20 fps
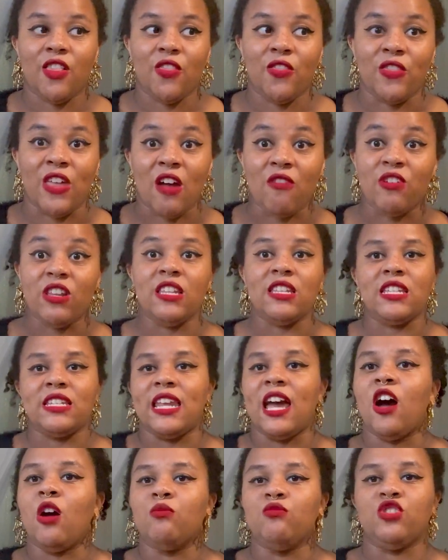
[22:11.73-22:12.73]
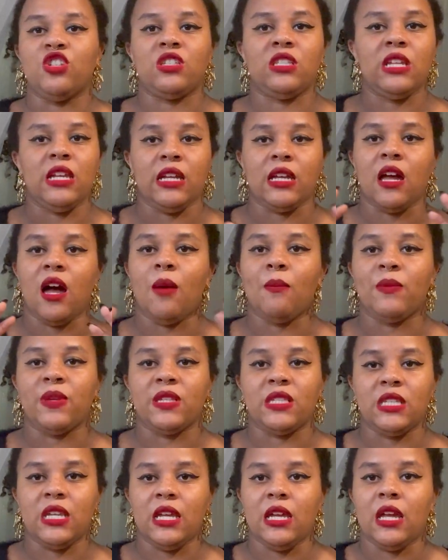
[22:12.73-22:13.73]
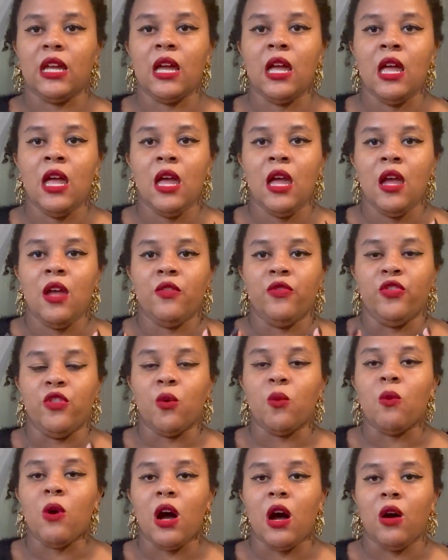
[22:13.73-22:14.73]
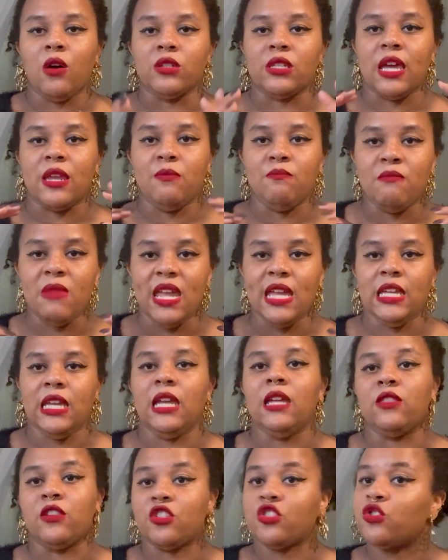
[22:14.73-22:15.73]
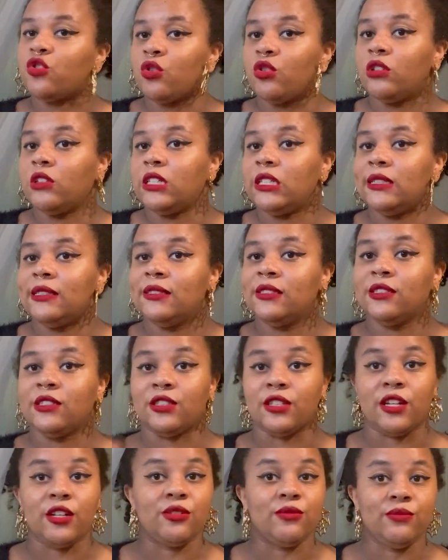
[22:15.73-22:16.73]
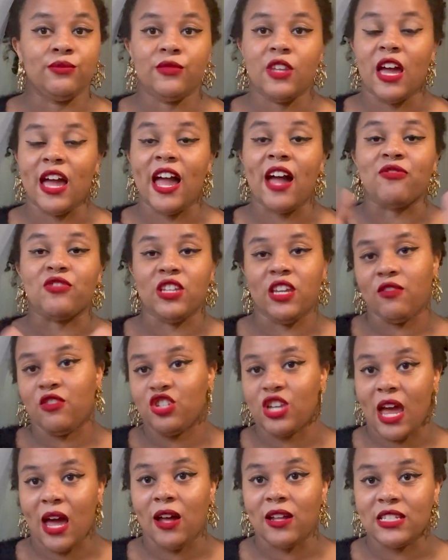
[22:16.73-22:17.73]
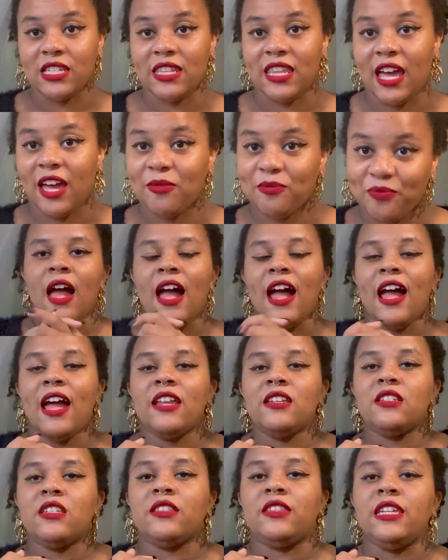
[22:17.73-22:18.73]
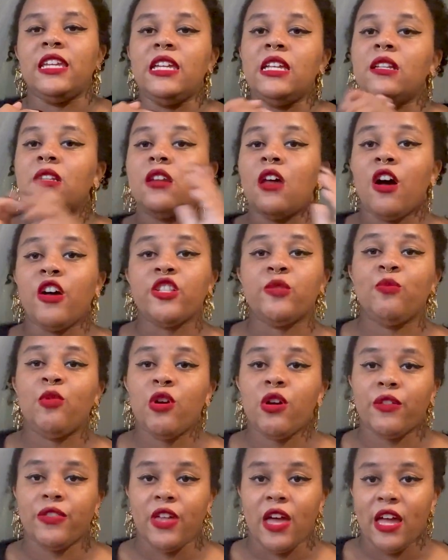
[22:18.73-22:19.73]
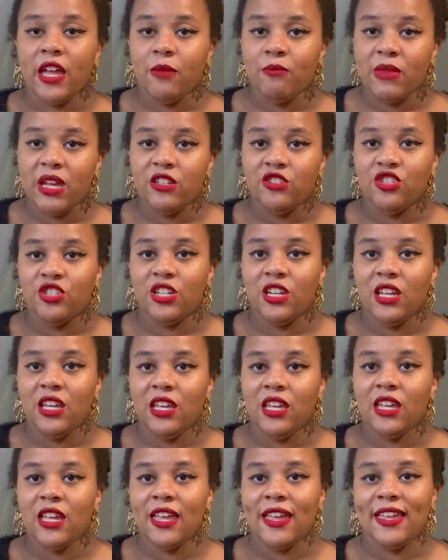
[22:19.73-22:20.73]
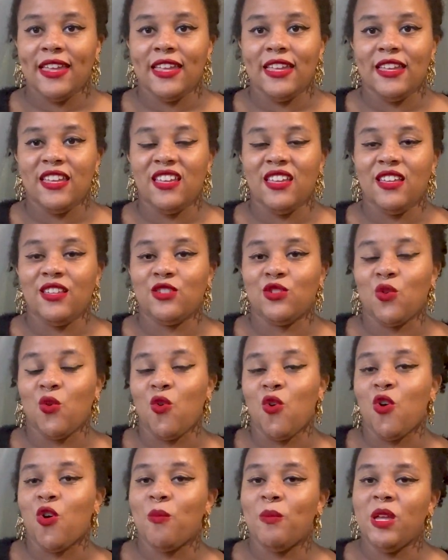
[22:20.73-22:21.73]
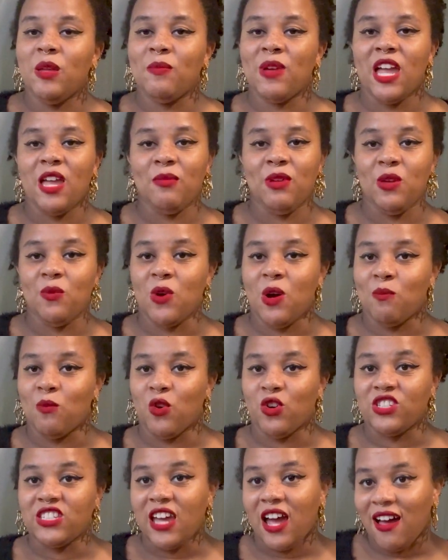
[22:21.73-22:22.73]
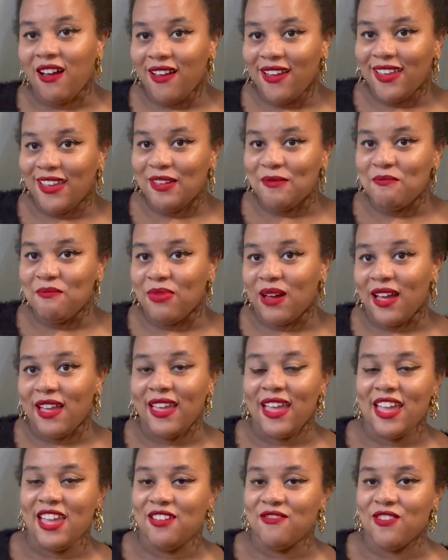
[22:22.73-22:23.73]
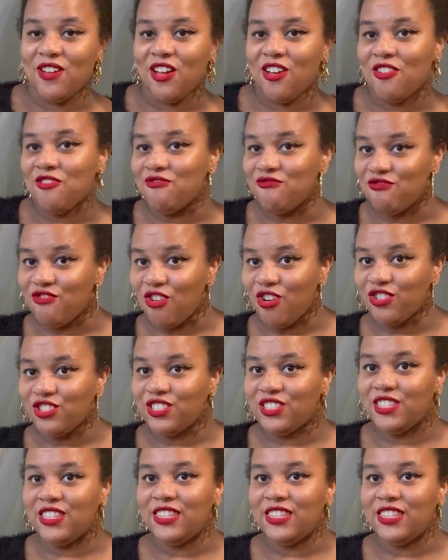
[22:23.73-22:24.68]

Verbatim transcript: that really did help just encompassing the world and making the story. So I have to give a shout out to that. And the last book that I'm mentioning is Orc Me Baby One More Time by Ava Ross.